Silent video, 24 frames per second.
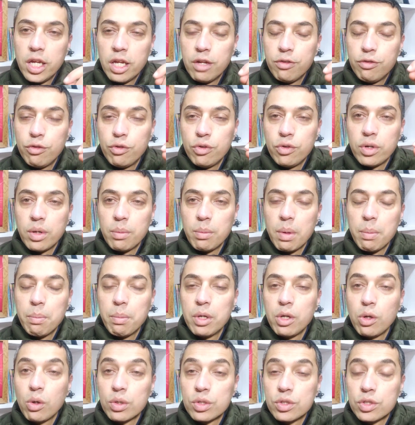if you
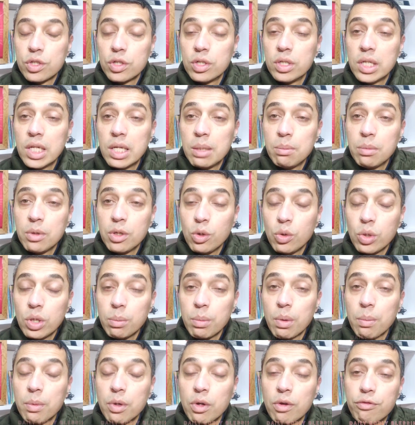remember your surname, you
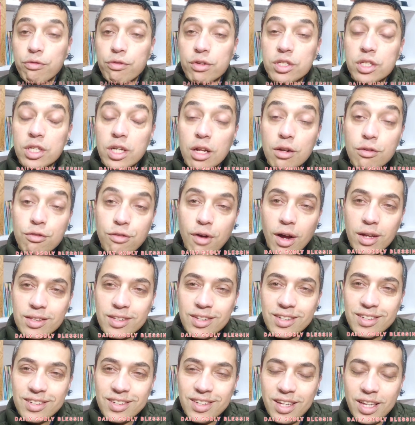remember your physical
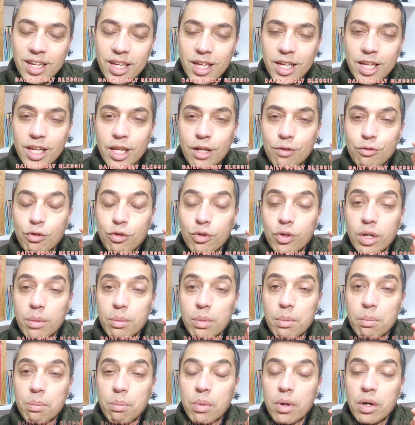father. If you
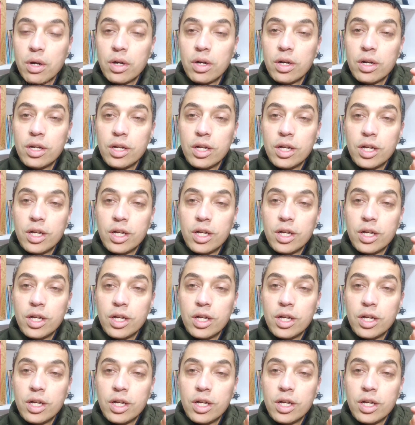remember